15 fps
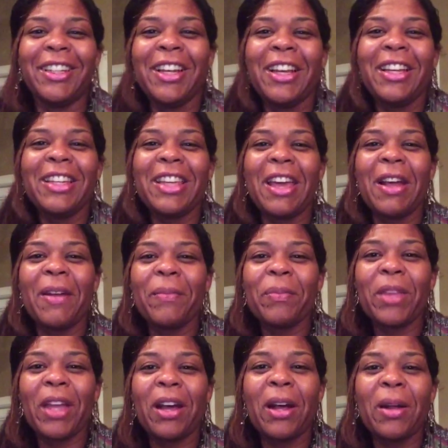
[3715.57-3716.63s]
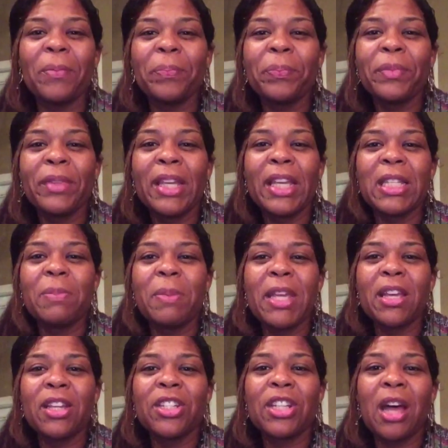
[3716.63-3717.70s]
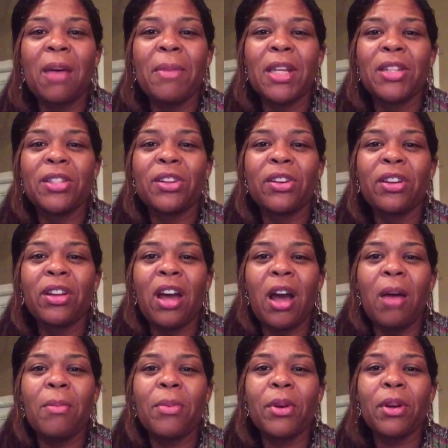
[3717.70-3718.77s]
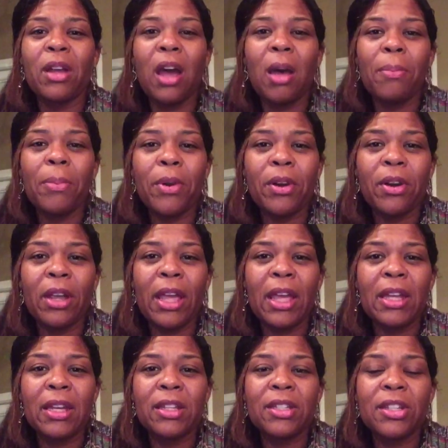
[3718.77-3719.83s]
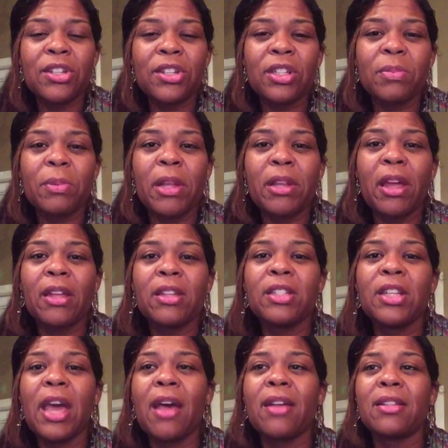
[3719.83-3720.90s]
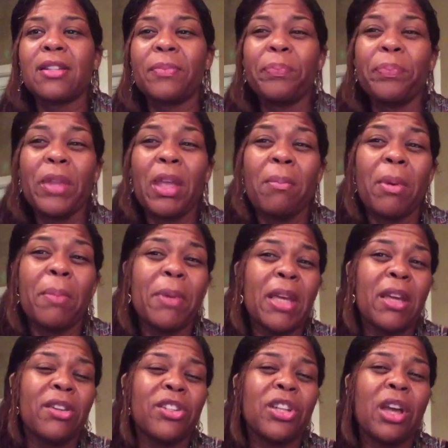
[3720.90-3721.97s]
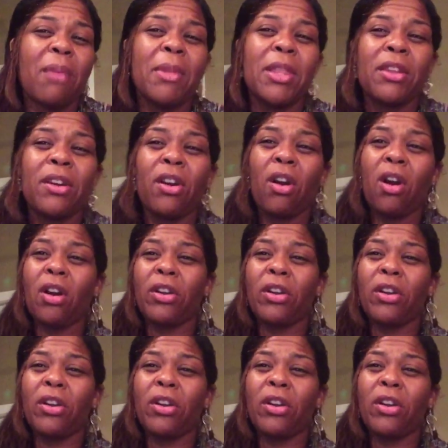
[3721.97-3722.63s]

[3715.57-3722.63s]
Yeah. Is being a shaman in certain copper and indigenous bloodlines? Yes. But being a shaman, there are